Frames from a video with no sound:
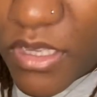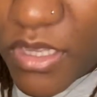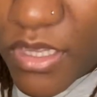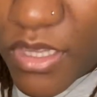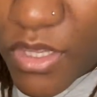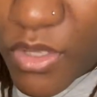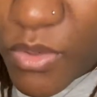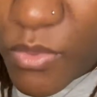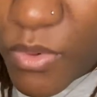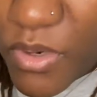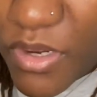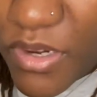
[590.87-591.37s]

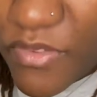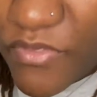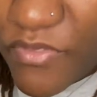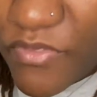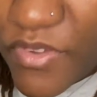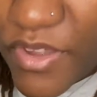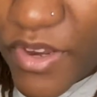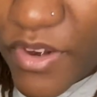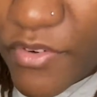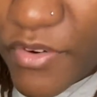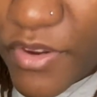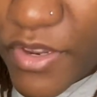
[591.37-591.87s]
You want it
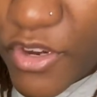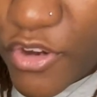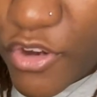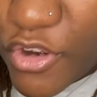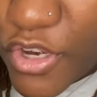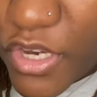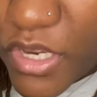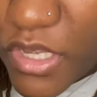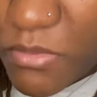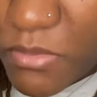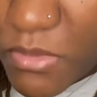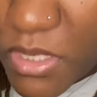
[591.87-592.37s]
very
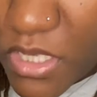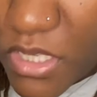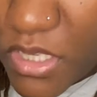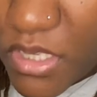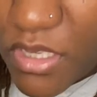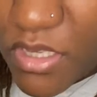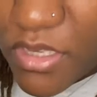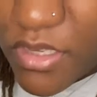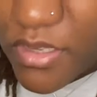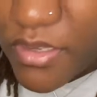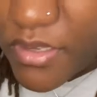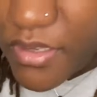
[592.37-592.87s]
creamy
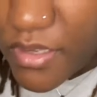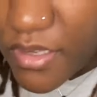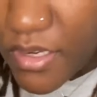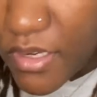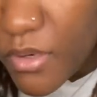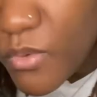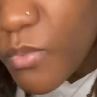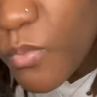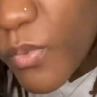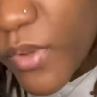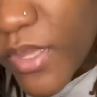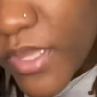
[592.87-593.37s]

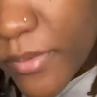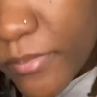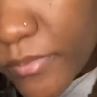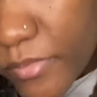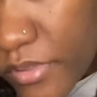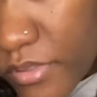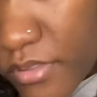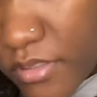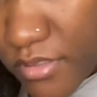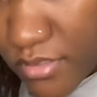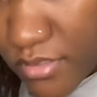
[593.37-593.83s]
and whipped.